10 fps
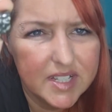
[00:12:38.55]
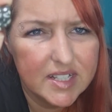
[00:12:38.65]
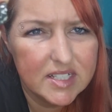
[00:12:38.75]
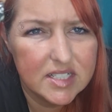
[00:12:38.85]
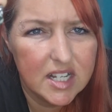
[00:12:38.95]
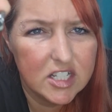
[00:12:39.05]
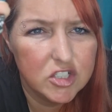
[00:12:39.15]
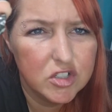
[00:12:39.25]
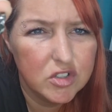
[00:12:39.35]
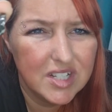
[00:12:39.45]
It doesn't
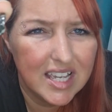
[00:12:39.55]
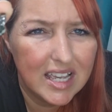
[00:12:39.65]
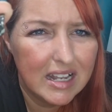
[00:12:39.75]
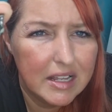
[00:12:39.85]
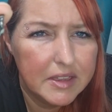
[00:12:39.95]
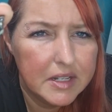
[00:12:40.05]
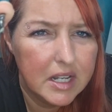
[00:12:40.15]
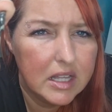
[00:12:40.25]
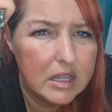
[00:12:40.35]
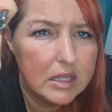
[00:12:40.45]
actually look anything
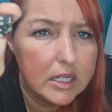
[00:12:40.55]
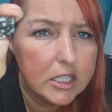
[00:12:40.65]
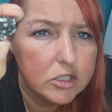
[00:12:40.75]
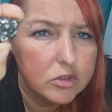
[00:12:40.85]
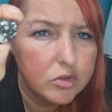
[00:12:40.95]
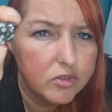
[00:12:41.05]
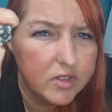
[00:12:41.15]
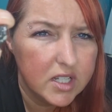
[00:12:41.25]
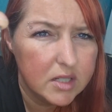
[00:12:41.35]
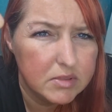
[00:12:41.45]
like
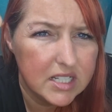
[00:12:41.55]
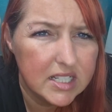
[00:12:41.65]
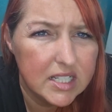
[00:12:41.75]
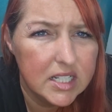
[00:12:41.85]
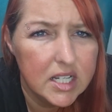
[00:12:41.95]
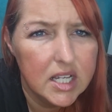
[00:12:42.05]
snowflake obsidian.